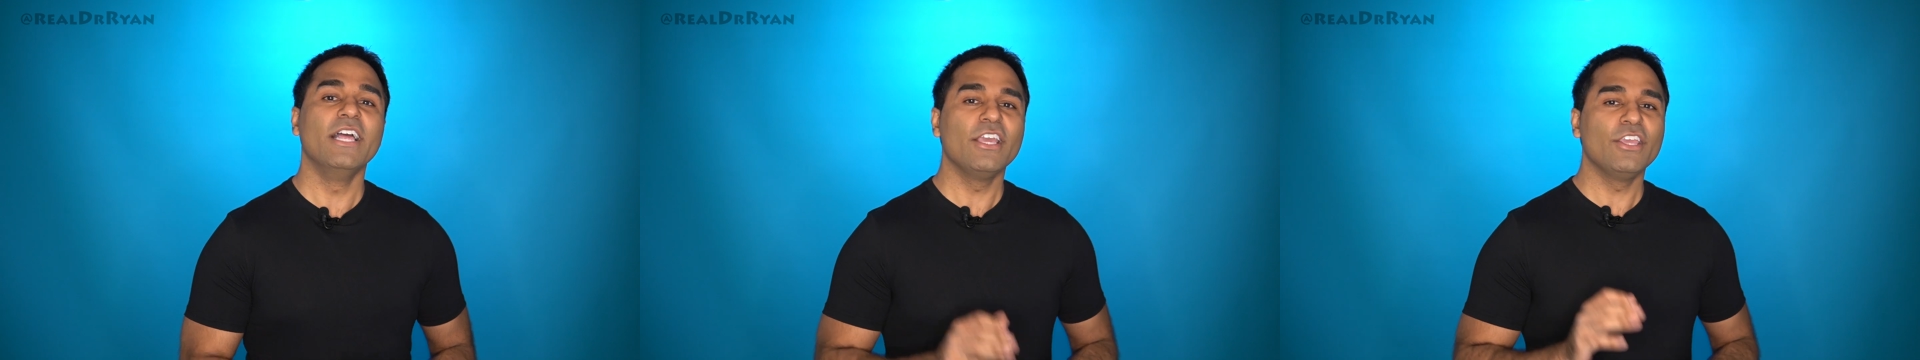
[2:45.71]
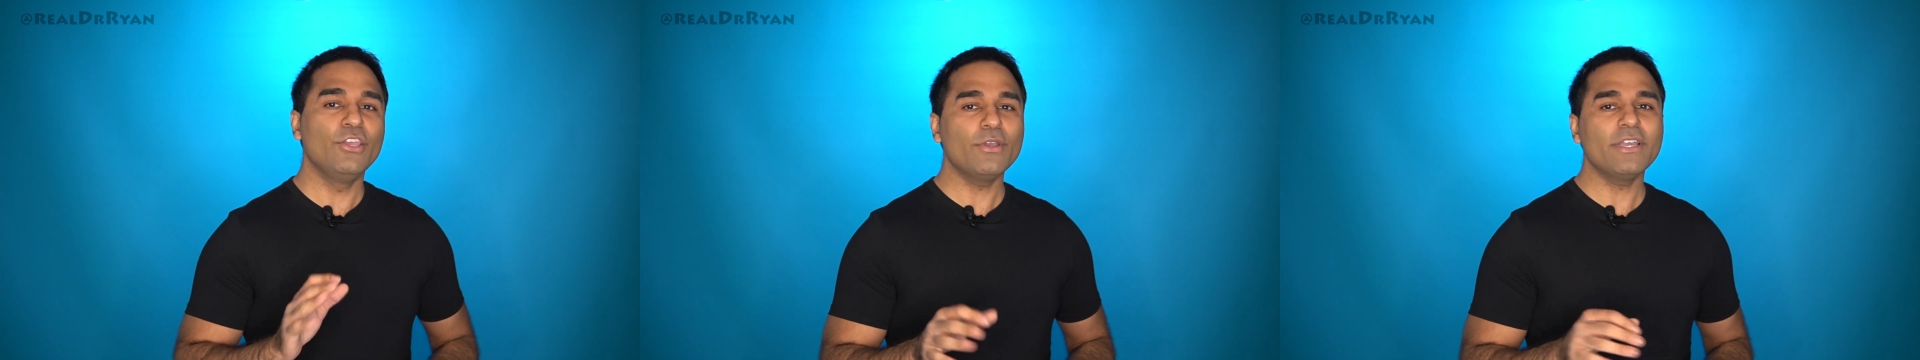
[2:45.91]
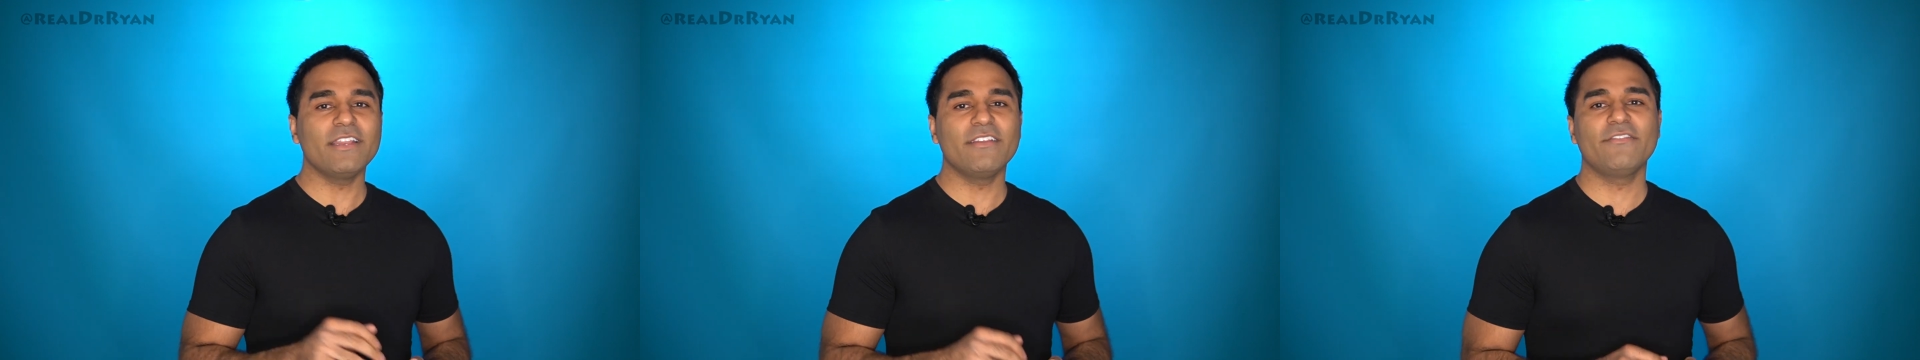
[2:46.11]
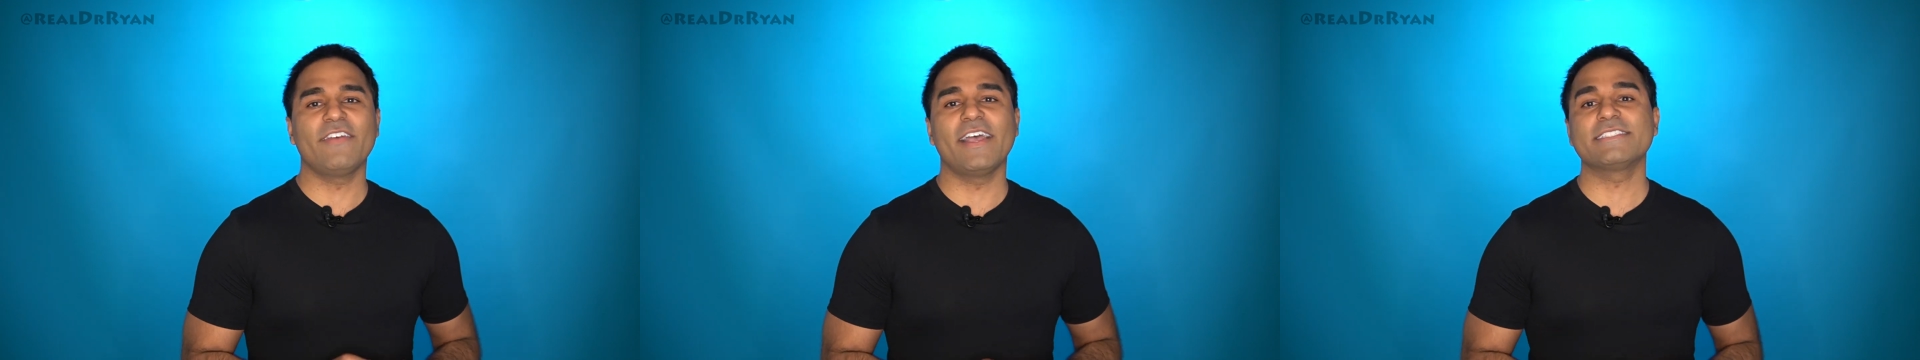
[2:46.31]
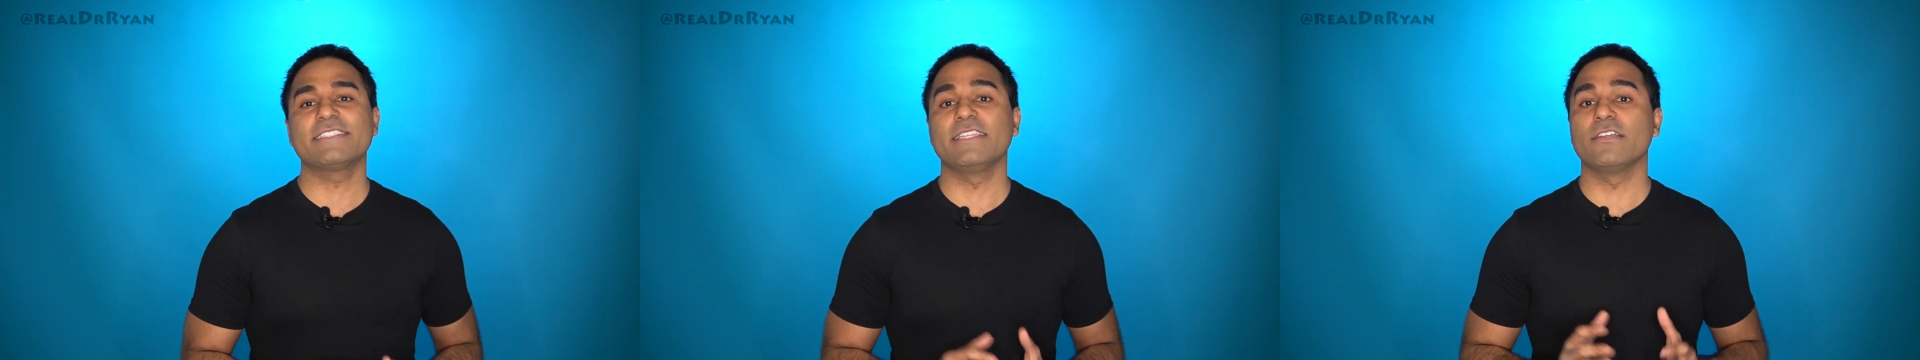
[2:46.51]
You can
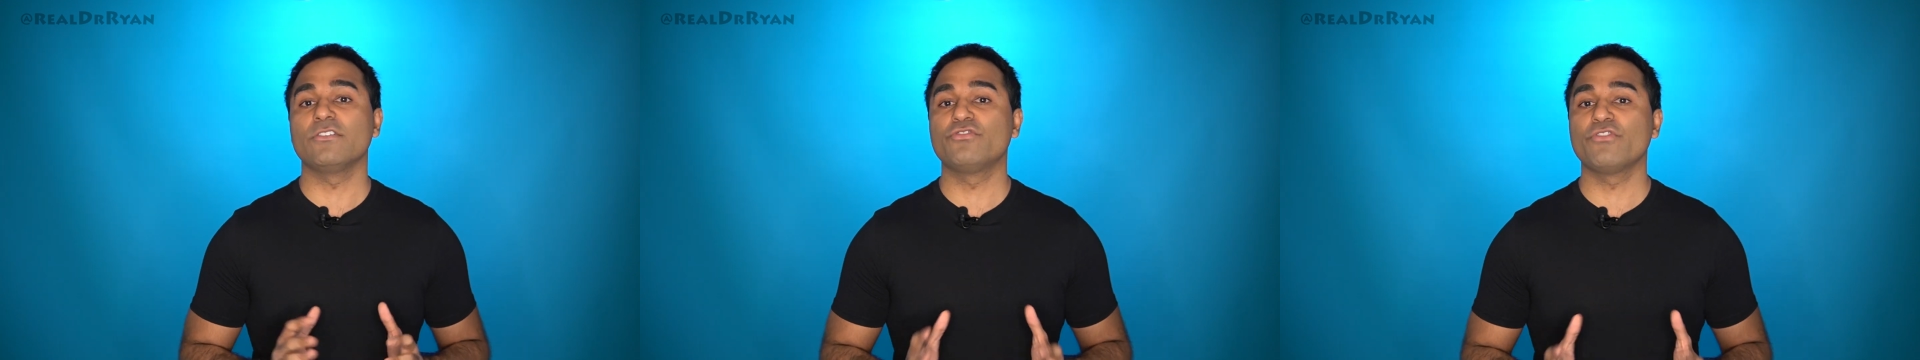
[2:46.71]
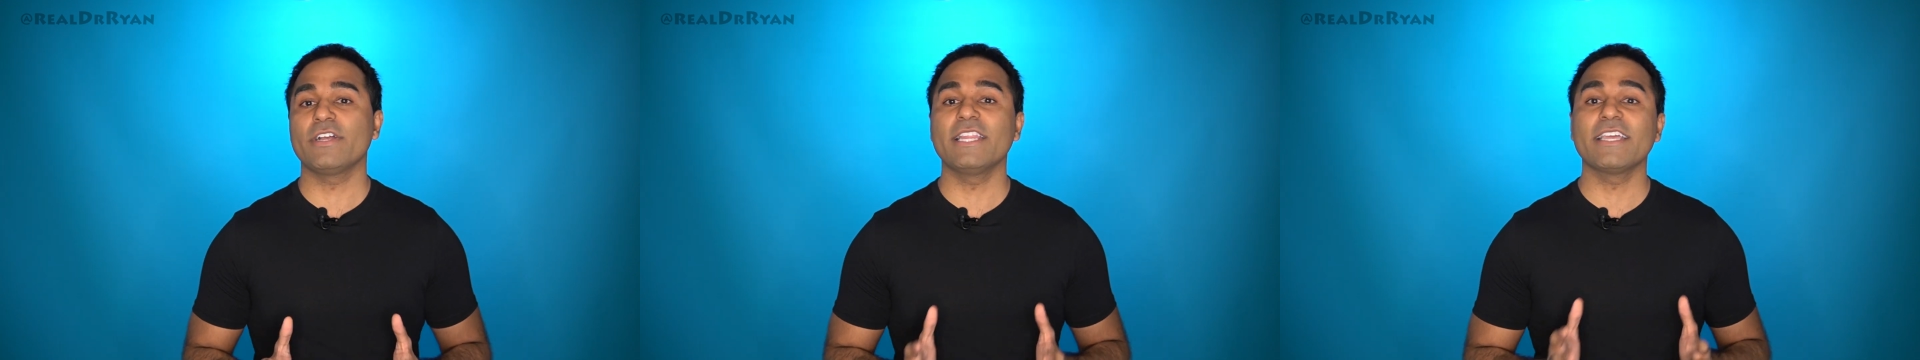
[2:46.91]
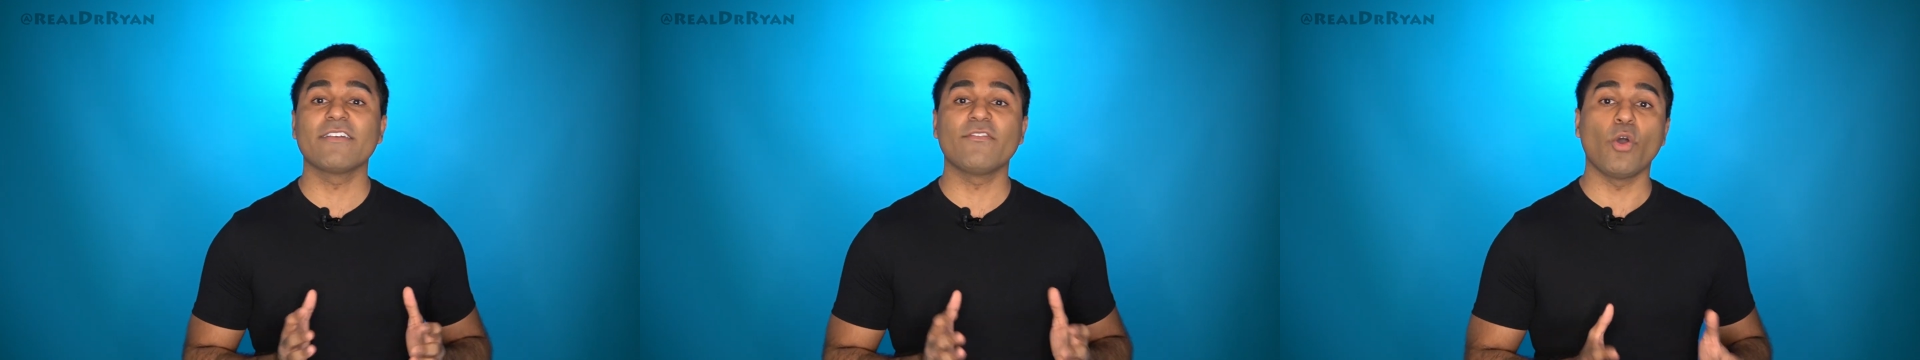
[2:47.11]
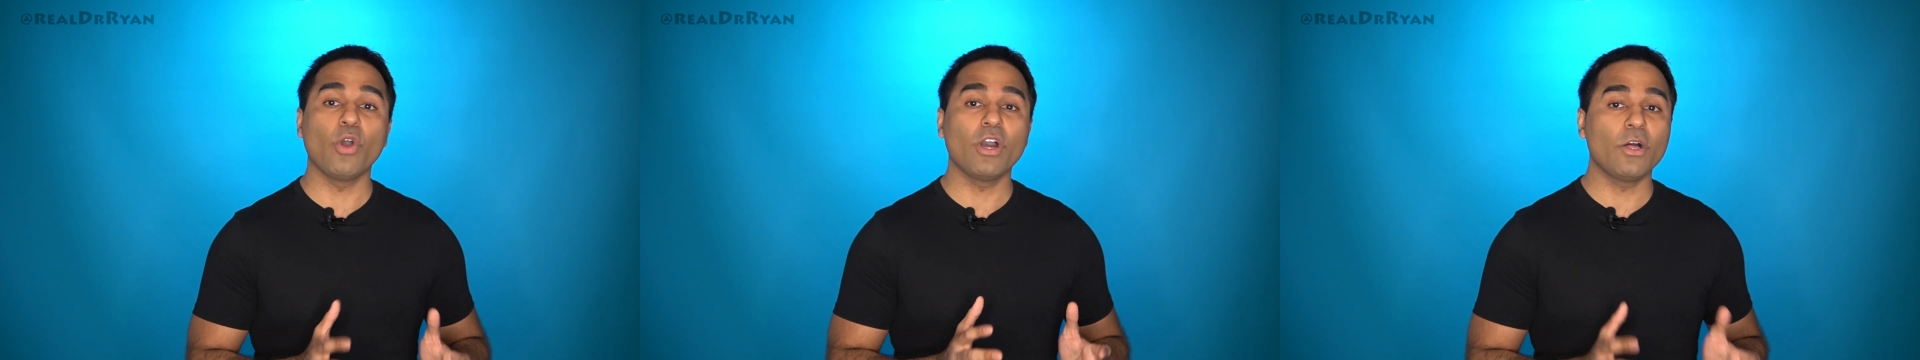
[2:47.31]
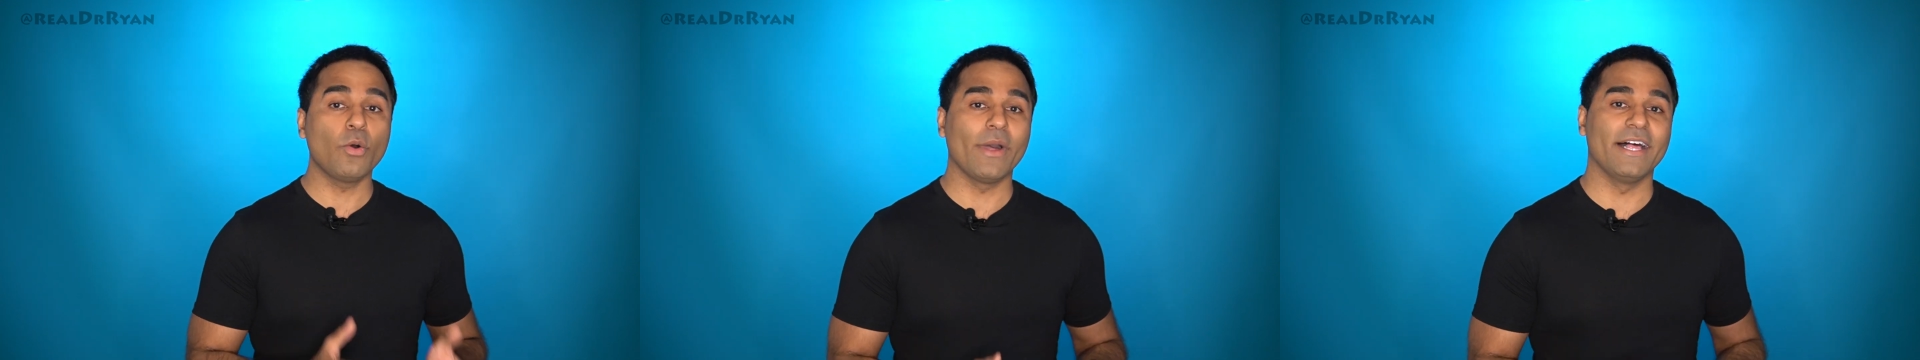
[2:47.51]
invest in the drilling of
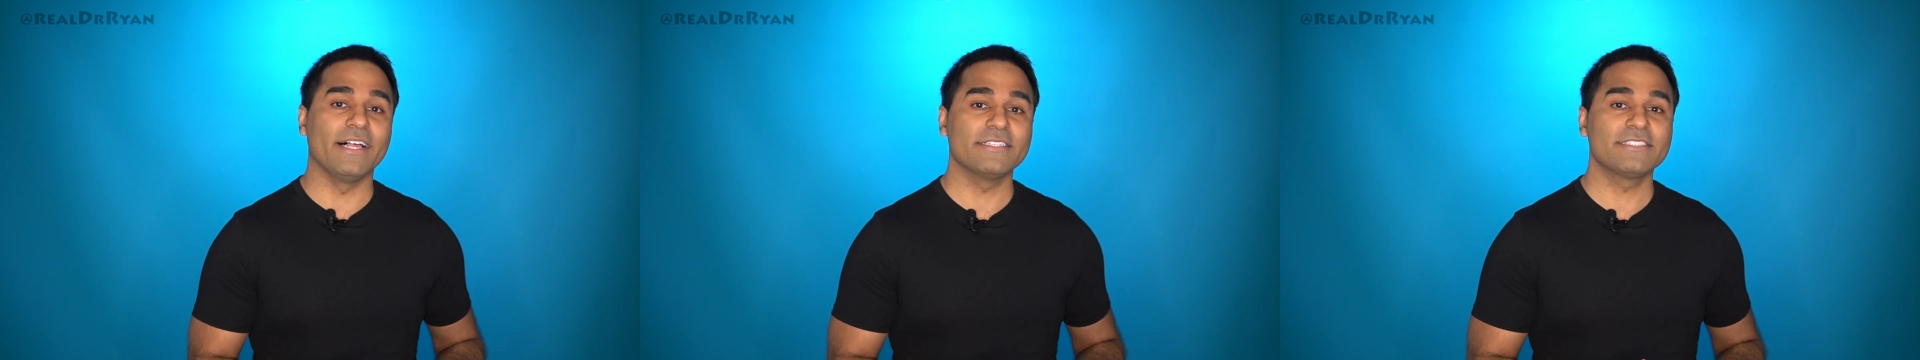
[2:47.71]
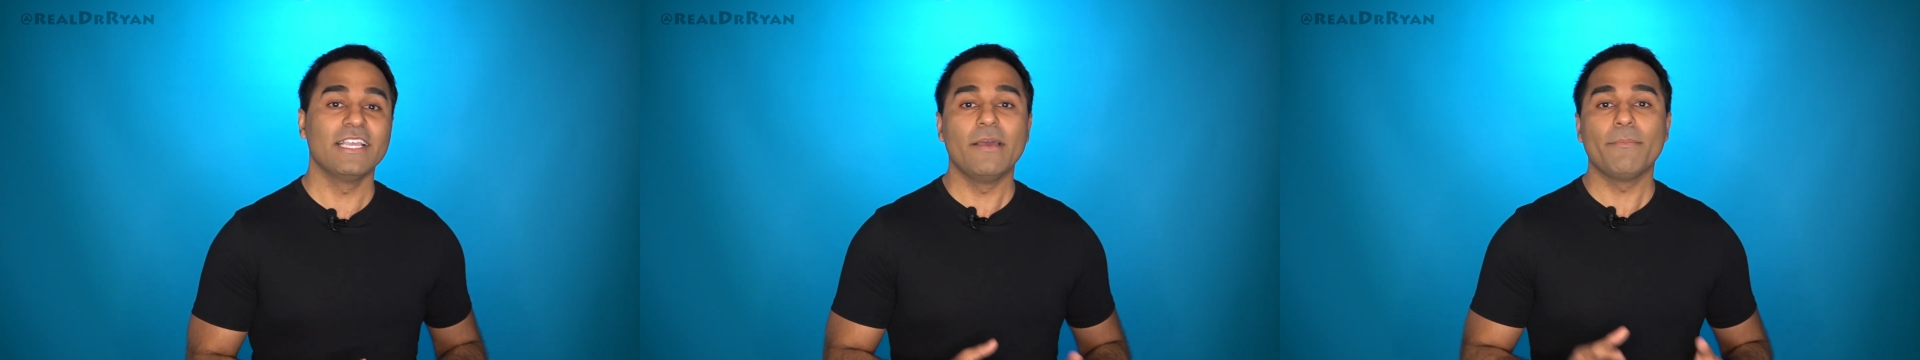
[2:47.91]
oil wells